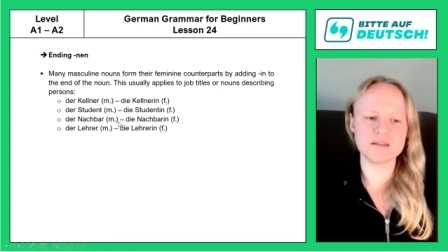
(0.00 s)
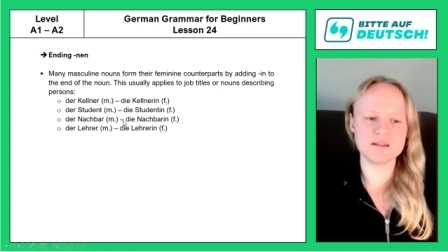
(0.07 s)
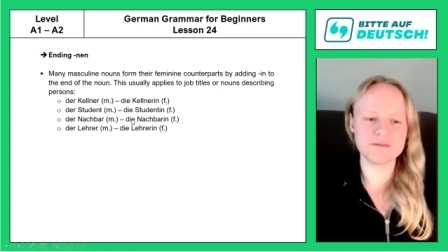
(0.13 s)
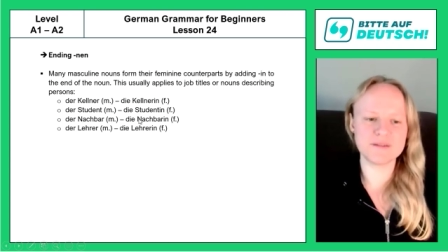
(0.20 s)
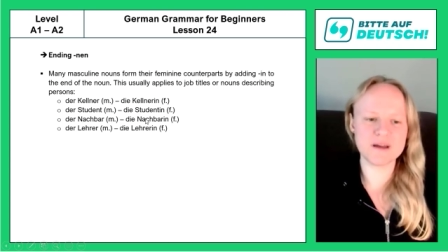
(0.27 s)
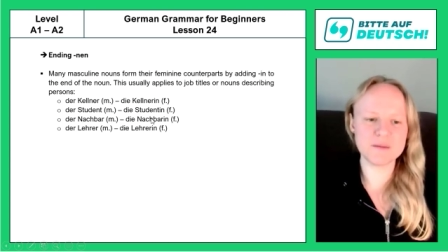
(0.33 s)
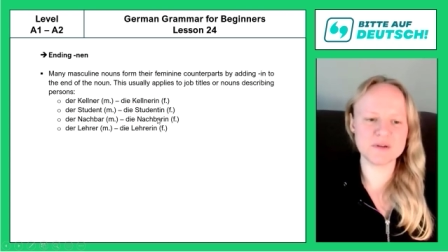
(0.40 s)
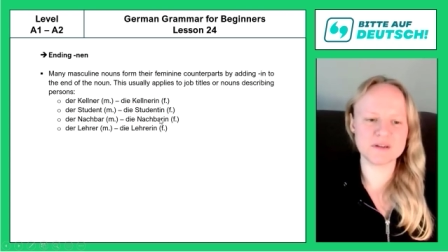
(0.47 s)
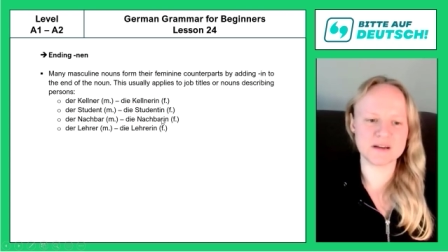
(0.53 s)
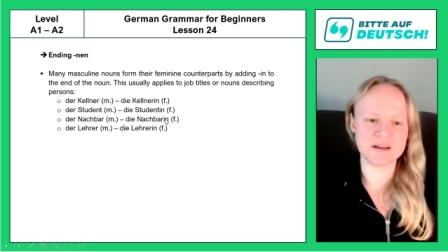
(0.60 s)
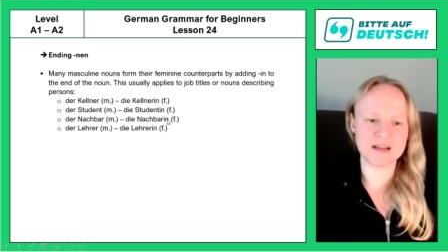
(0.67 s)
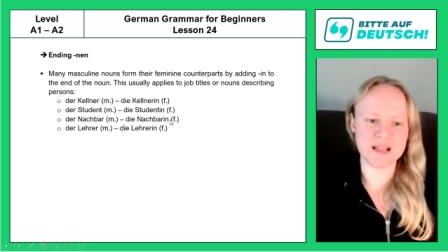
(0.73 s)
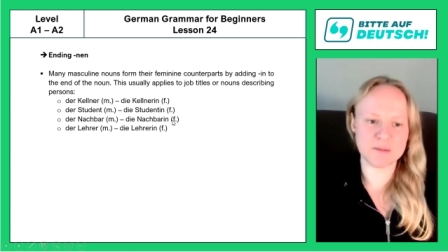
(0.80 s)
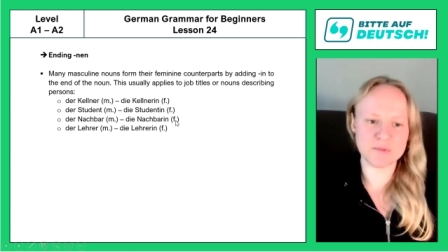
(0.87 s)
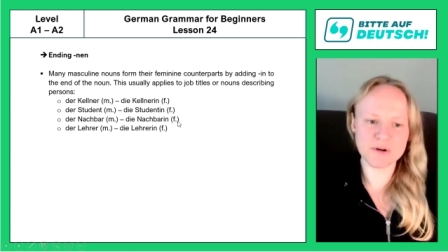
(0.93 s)
The
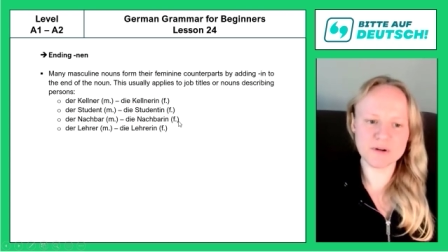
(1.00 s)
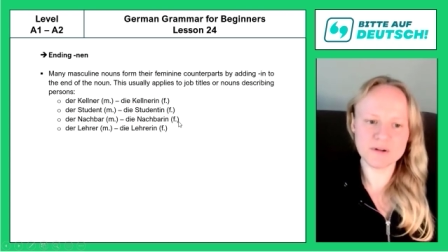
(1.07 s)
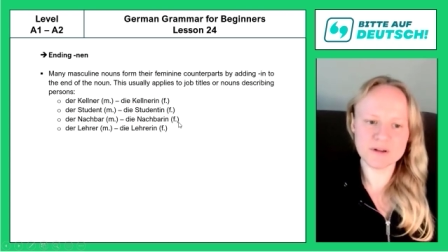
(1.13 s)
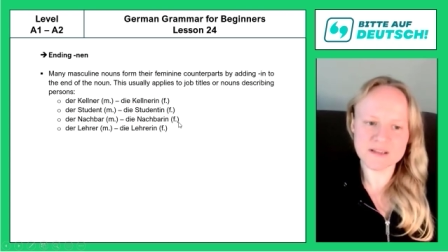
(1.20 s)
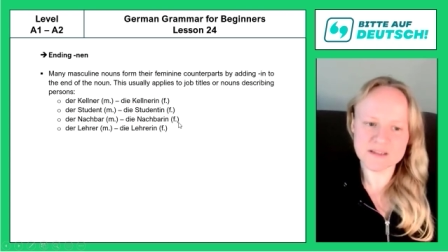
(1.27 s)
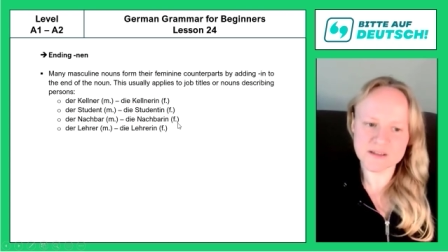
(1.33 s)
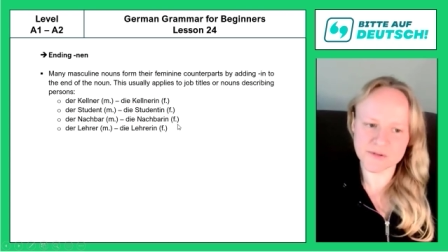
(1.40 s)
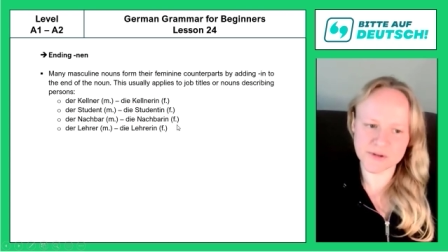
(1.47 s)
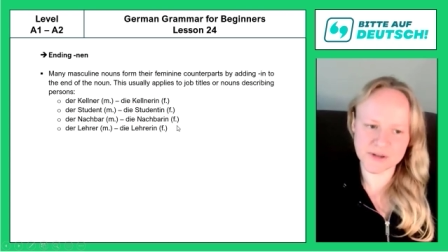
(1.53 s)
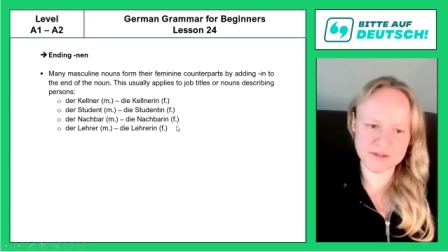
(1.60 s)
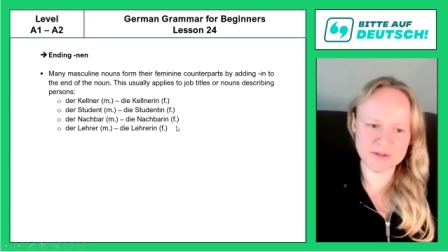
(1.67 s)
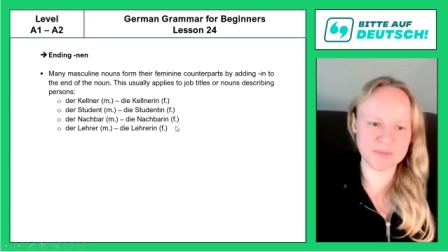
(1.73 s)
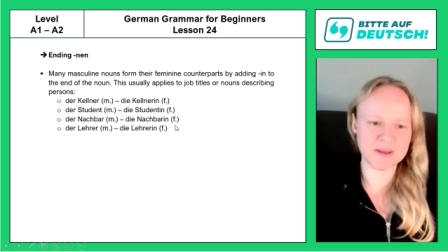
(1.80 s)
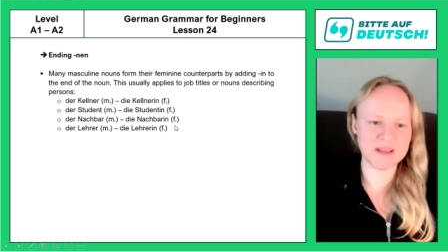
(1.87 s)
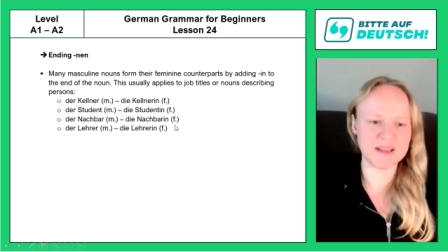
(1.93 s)
feminine neighbor is going
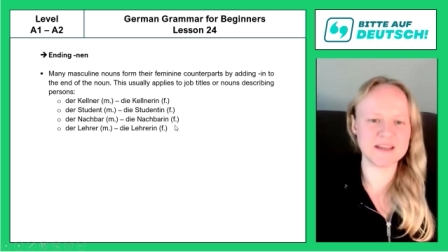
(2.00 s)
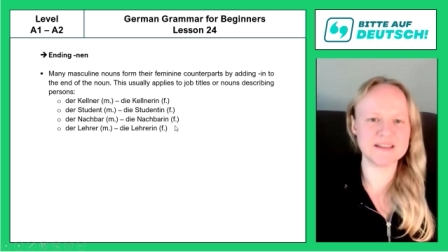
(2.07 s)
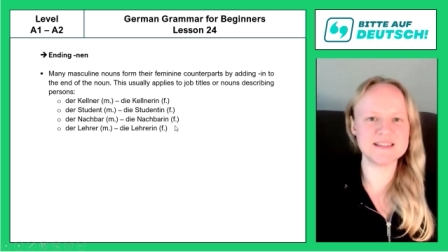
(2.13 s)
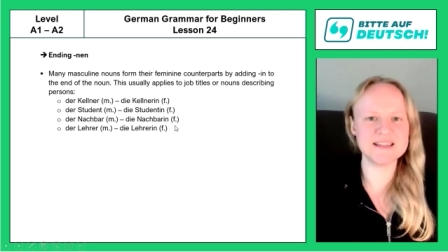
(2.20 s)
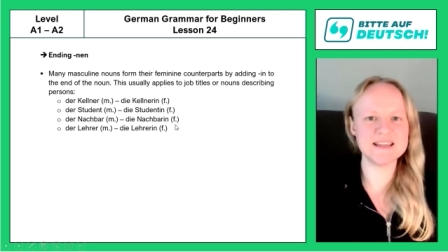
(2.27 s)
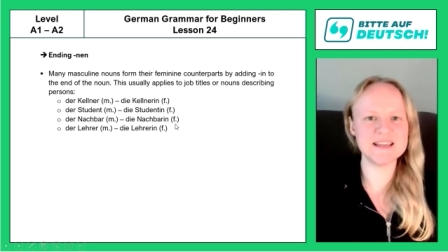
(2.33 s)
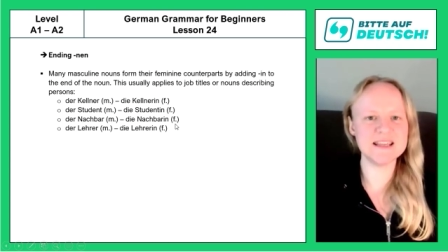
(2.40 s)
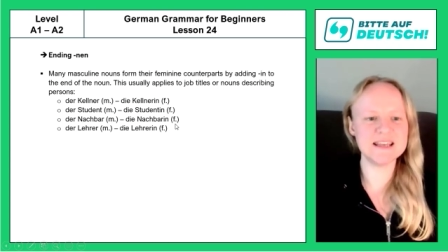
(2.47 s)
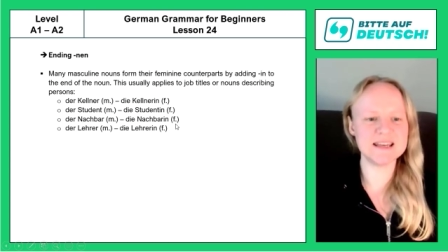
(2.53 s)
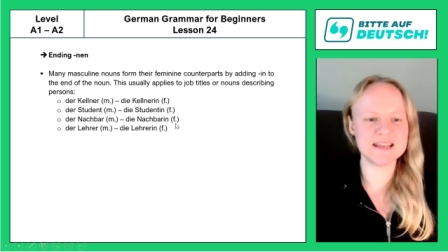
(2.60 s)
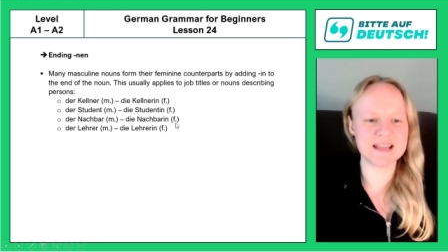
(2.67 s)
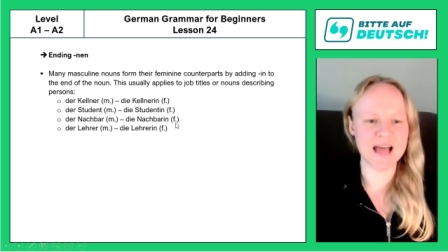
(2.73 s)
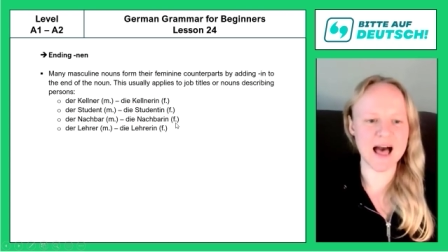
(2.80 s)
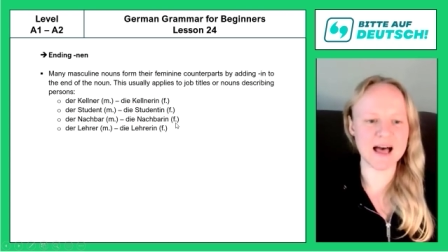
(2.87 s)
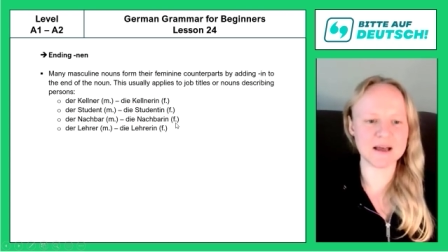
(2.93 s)
to be die
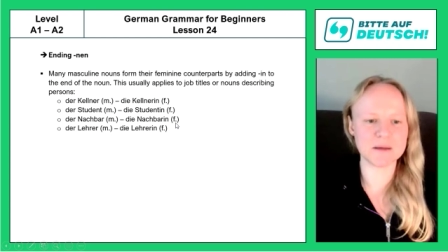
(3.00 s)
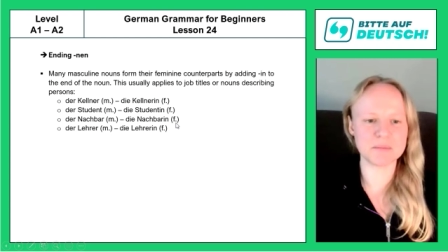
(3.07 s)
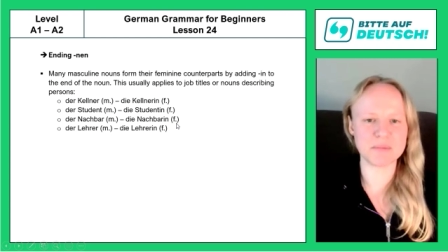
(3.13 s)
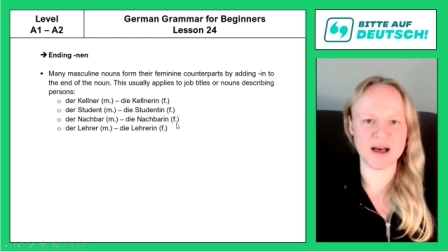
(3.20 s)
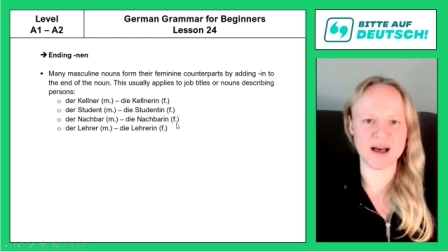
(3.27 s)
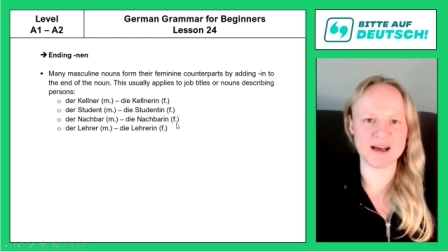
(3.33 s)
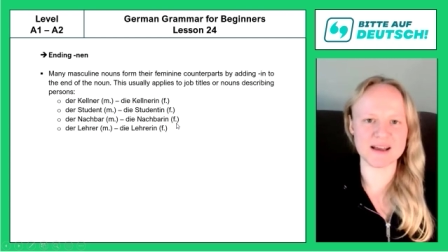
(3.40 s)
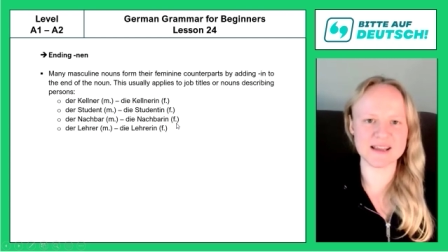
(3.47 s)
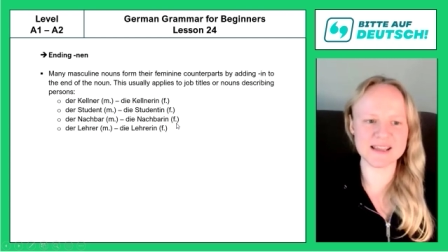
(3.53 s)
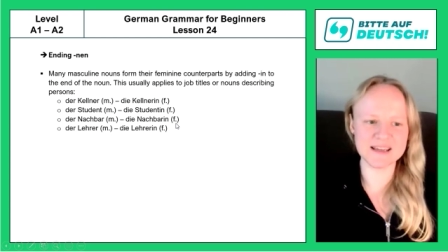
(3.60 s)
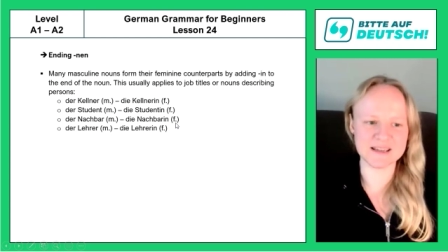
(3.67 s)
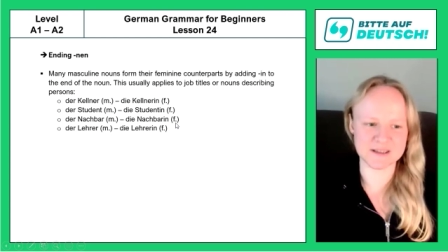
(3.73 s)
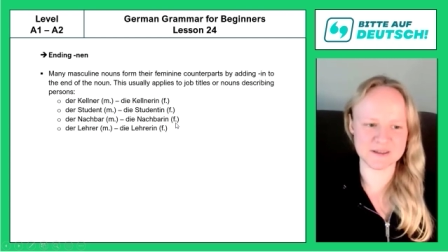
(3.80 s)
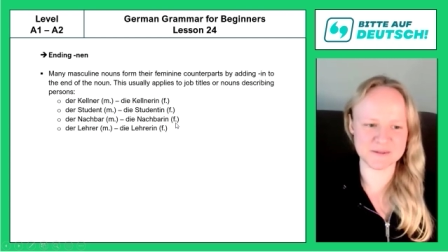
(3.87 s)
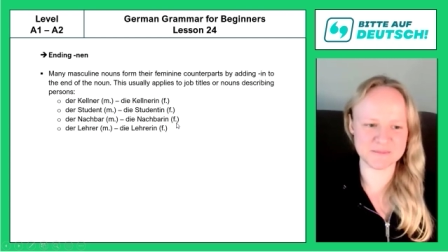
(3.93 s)

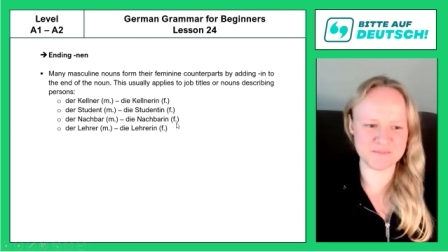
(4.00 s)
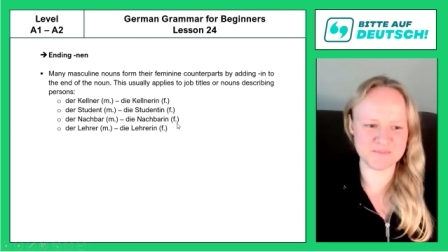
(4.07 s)
Nachbarin